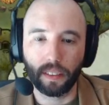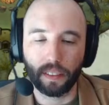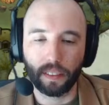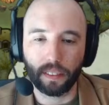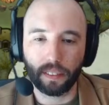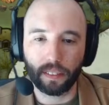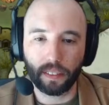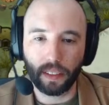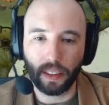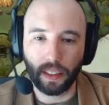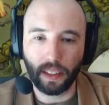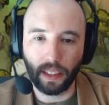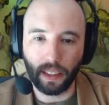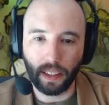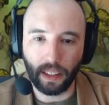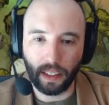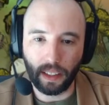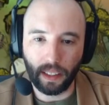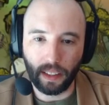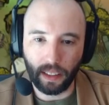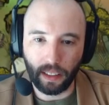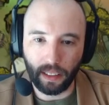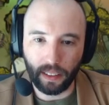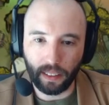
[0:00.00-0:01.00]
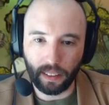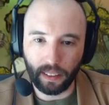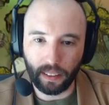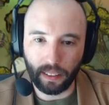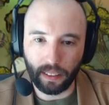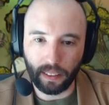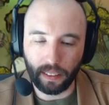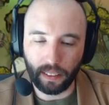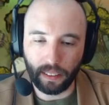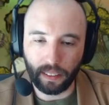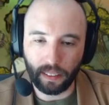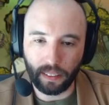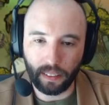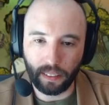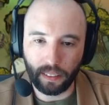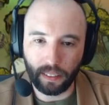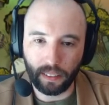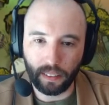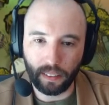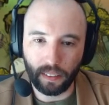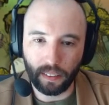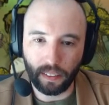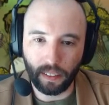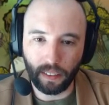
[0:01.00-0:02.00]
Nah.
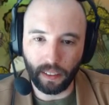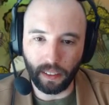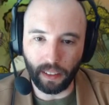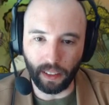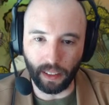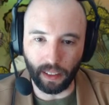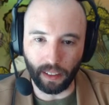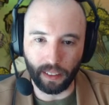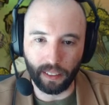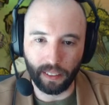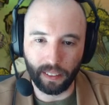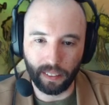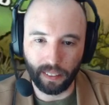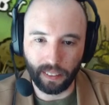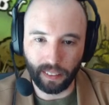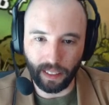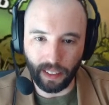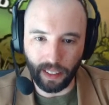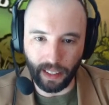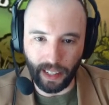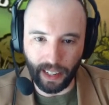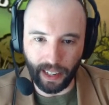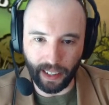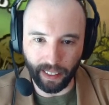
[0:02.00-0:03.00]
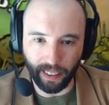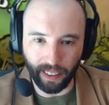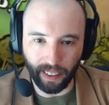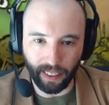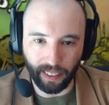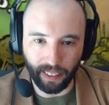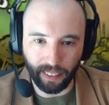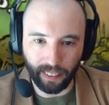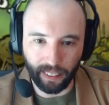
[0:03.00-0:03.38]
Yeah, get it out of there.